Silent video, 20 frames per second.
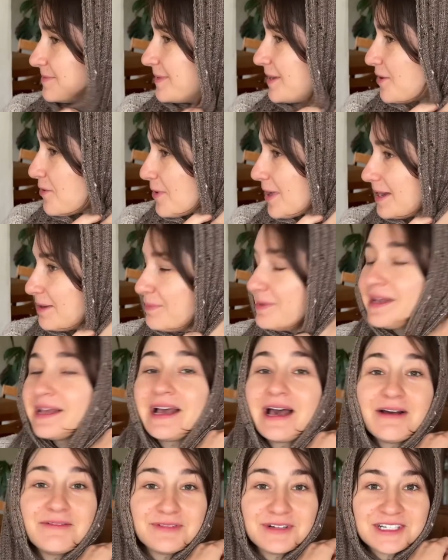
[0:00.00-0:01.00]
quite a bit of
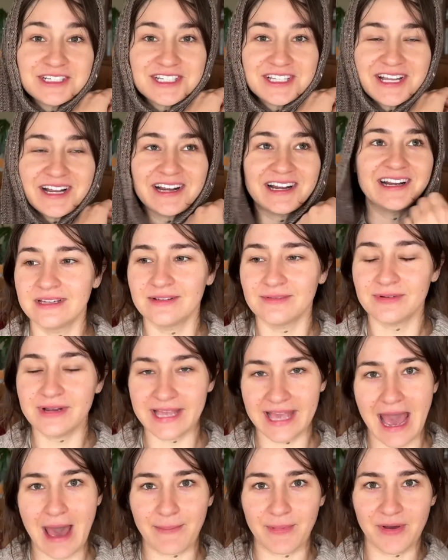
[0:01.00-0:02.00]
coverage there.
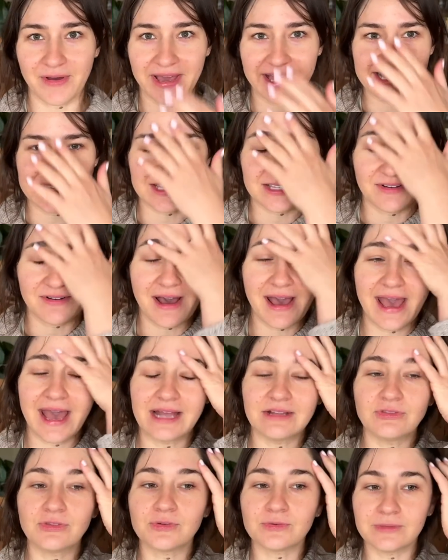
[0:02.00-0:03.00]
Recap. Okay, so I
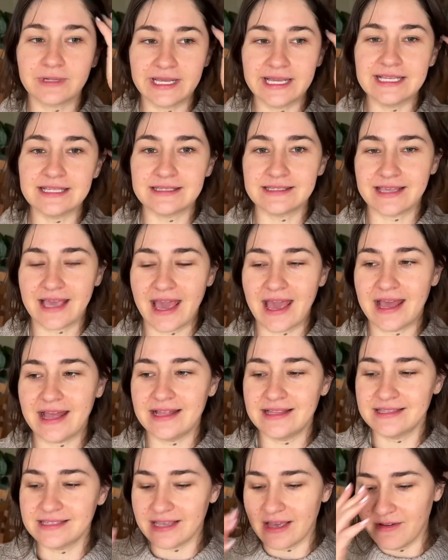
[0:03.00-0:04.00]
had 3
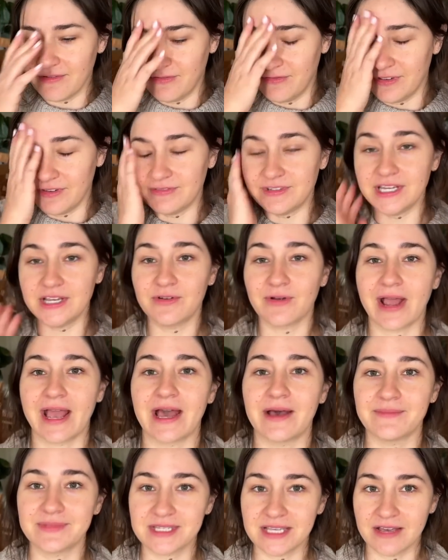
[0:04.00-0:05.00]
skeins of 50
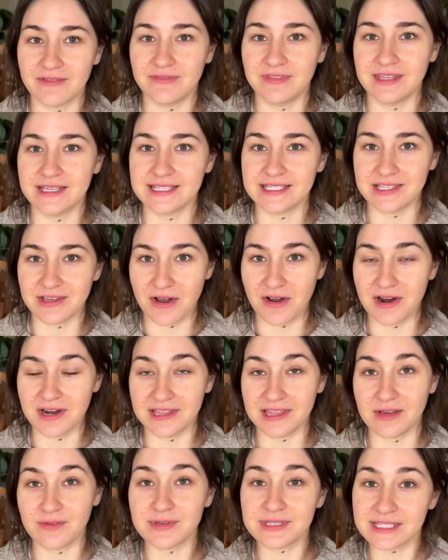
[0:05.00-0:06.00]
grams of this yarn
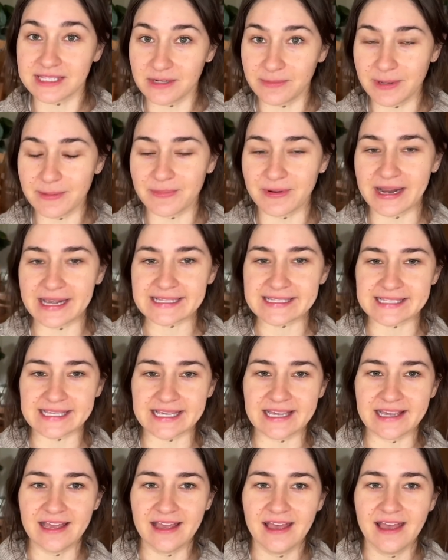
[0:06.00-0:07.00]
that was a little bit
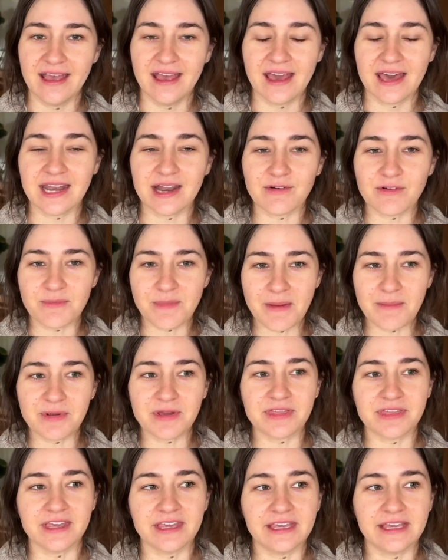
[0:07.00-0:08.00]
pricey. And I remember
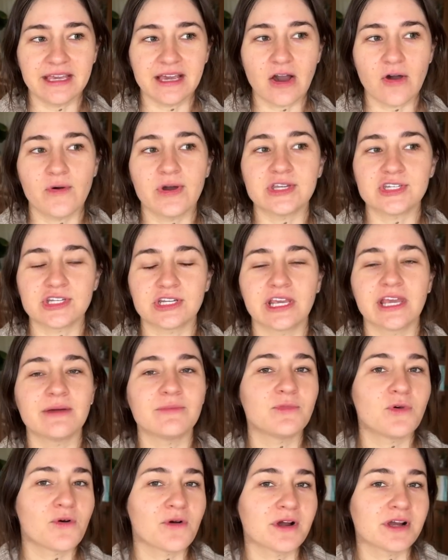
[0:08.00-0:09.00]
thinking, oh, I should get
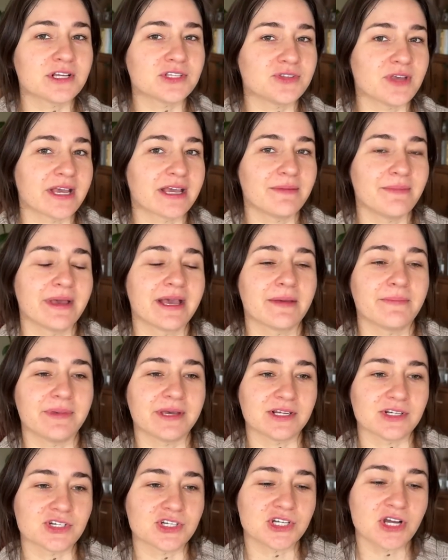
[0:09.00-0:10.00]
more so I could make a
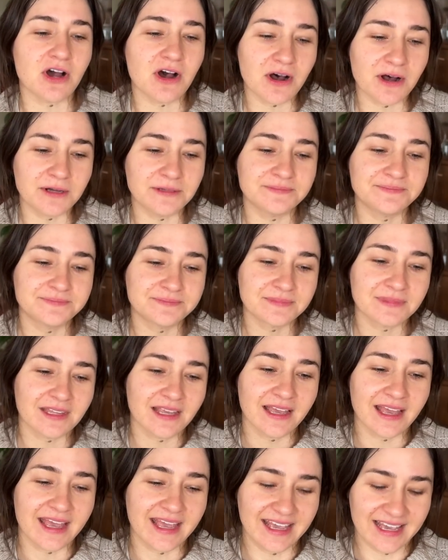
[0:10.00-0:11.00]
bigger shawl.
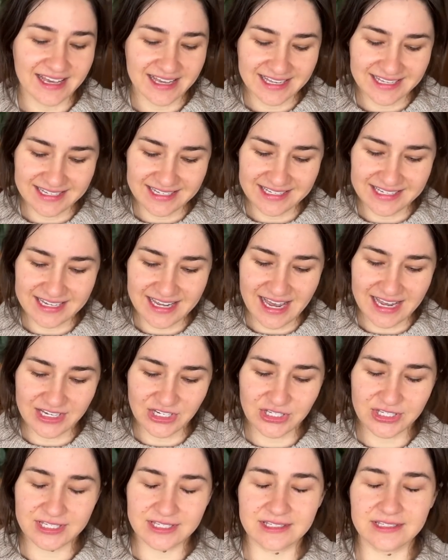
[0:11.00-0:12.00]
And I
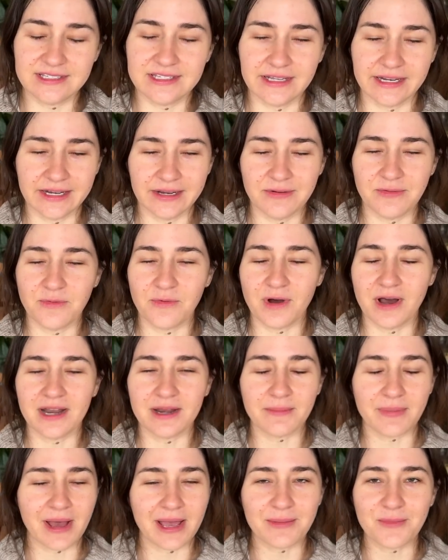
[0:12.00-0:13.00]
just didn't want to
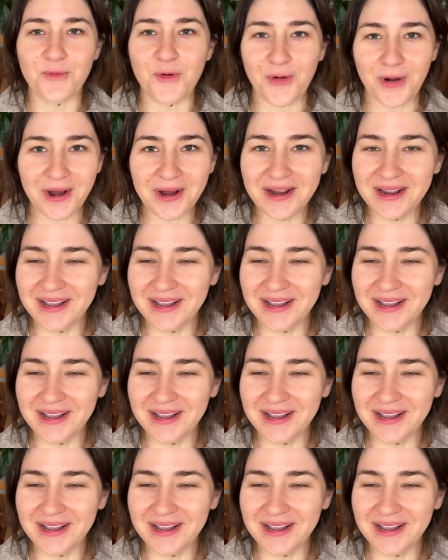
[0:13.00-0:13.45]
buy more.